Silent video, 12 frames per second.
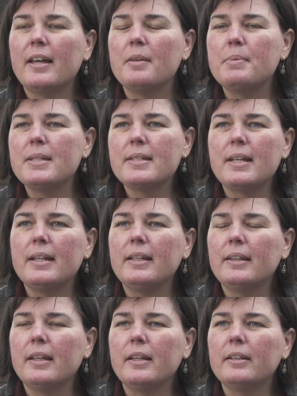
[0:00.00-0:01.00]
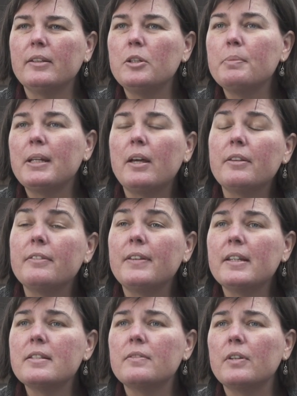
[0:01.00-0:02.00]
I've been studying the human health
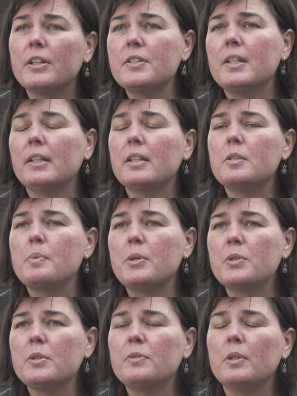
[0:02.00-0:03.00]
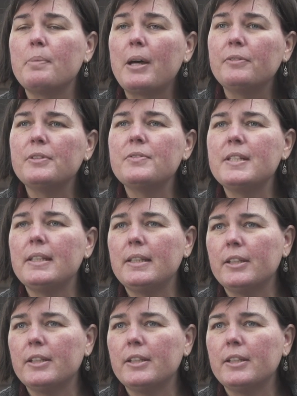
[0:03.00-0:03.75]
effects of arsenic exposure for about 15